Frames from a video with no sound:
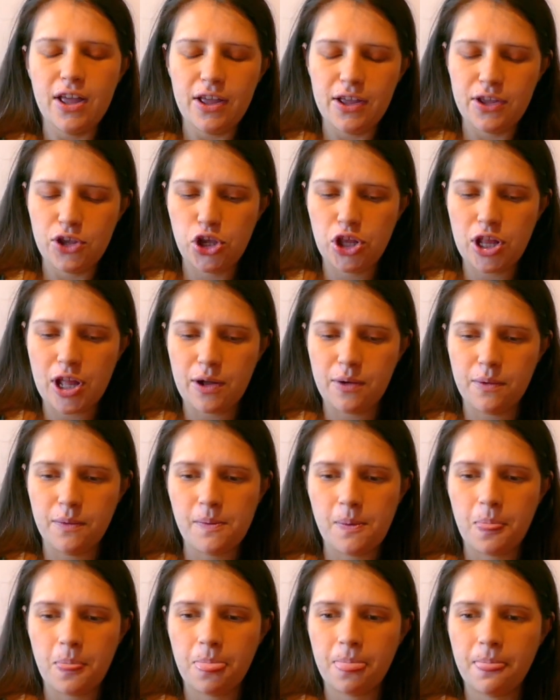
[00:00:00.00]
you know,
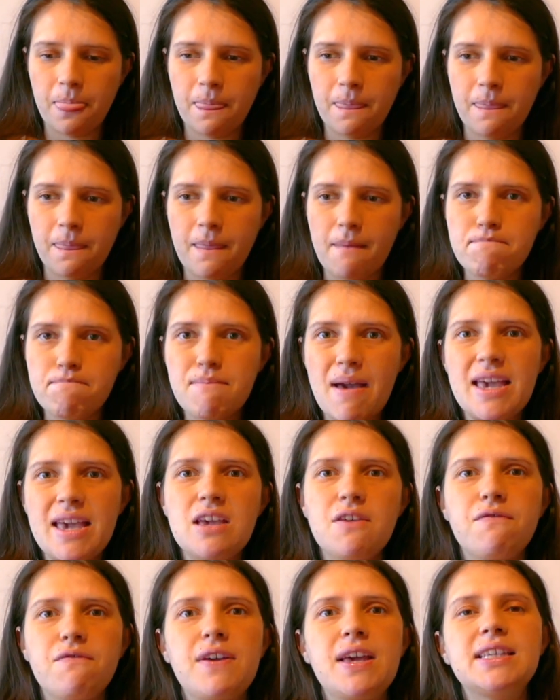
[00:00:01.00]

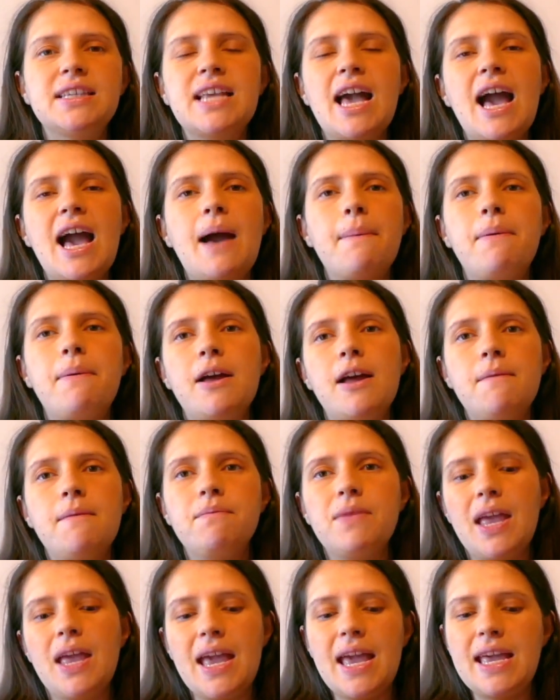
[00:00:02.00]
make things
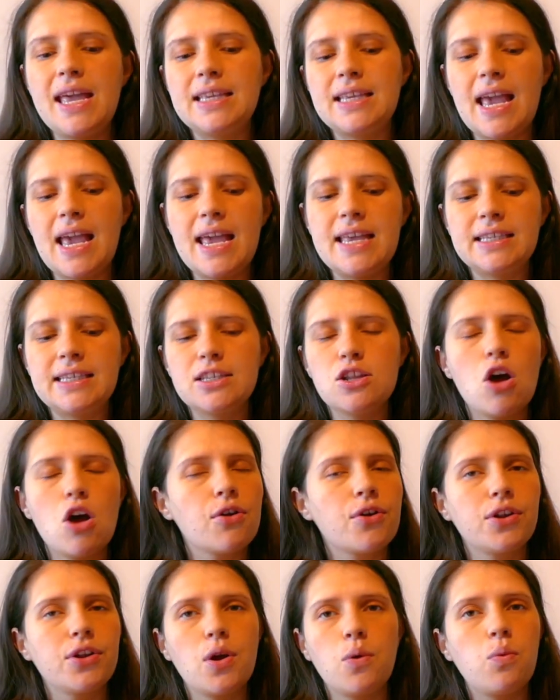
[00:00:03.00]
happen, it's
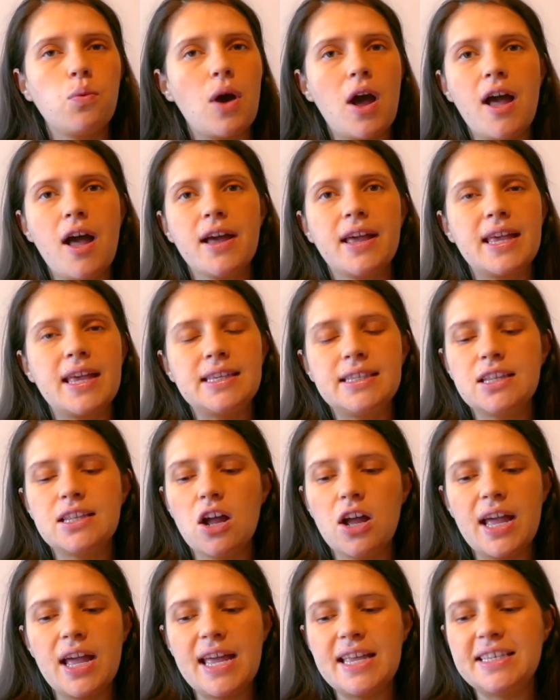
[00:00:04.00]
not going to work. It's
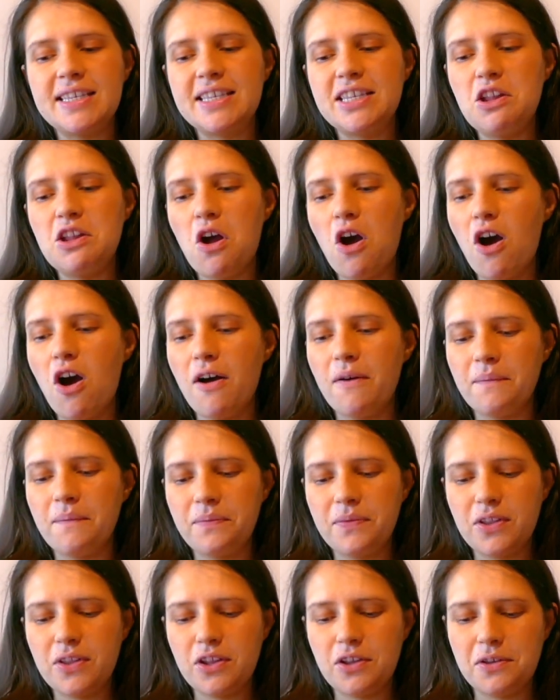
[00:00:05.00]
not
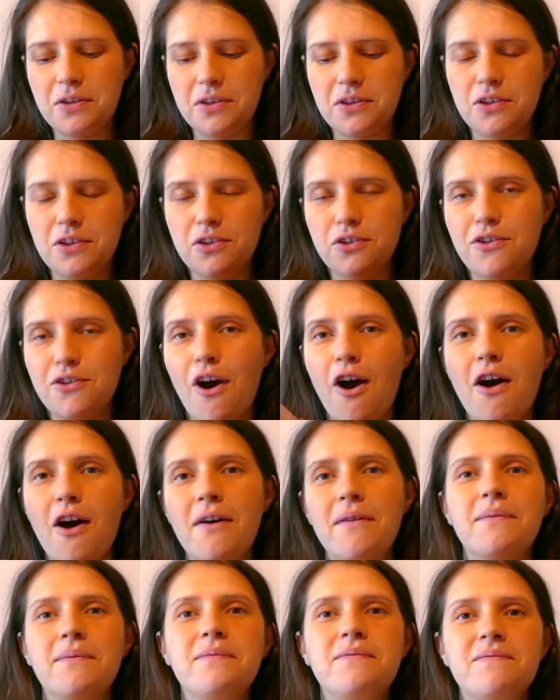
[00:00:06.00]

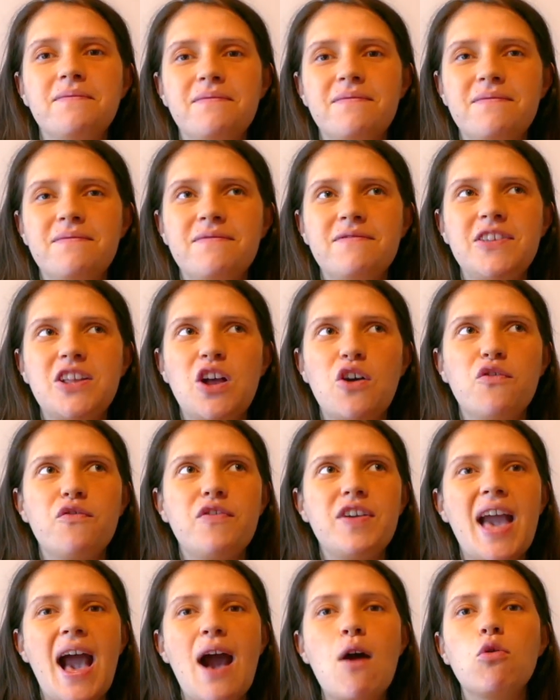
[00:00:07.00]
got, you know,
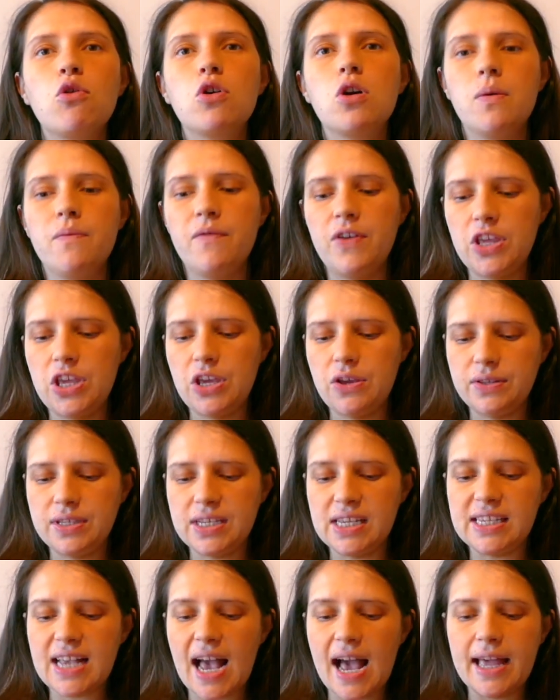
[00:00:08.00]
the outcome that you
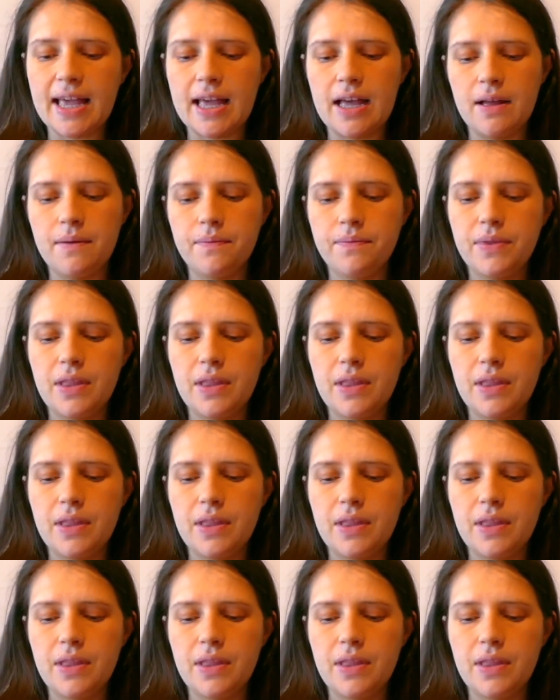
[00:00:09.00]
desire.